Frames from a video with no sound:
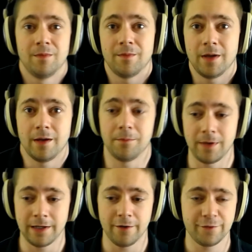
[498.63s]

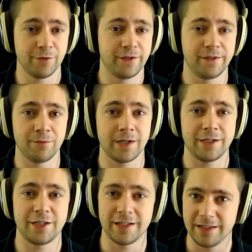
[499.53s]
And afterwards, when I
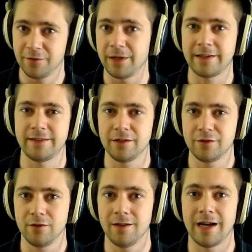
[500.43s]
checked into Rec
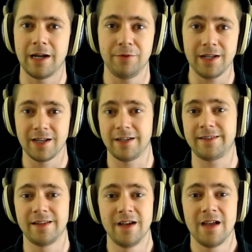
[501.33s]
Central, I
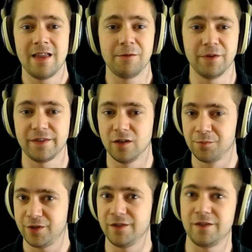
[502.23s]
realized there was an
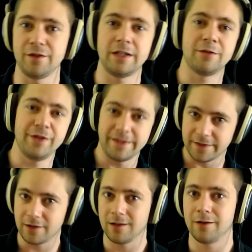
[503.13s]
option to increase the
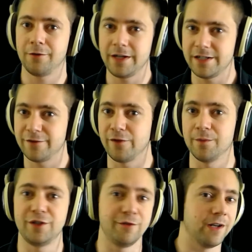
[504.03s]
color range from
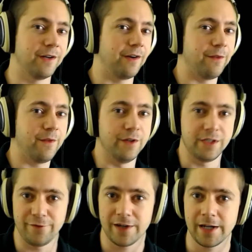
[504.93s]

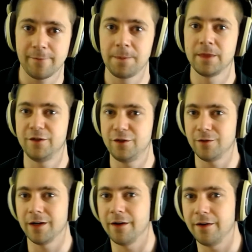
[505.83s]
235 to
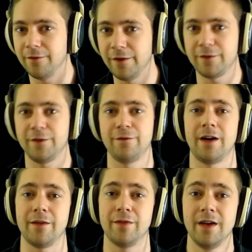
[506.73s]

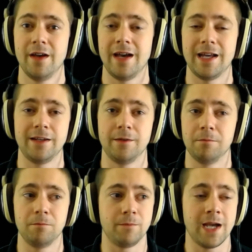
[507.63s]
255. And
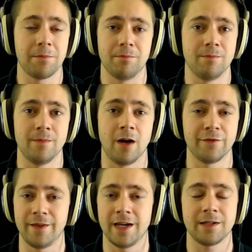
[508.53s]
yeah,
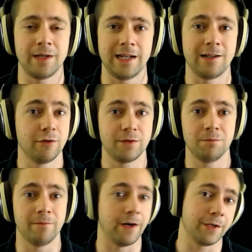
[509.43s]
after that, it looked
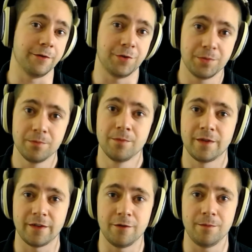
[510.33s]
very good.
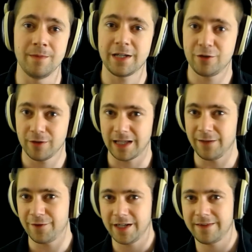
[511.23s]
So make sure that
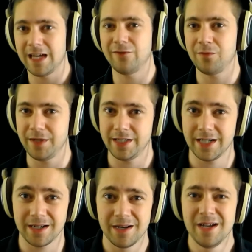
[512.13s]
if you get the
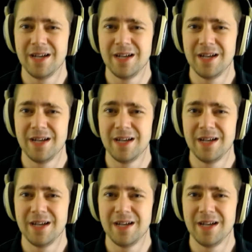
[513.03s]
Avermedia,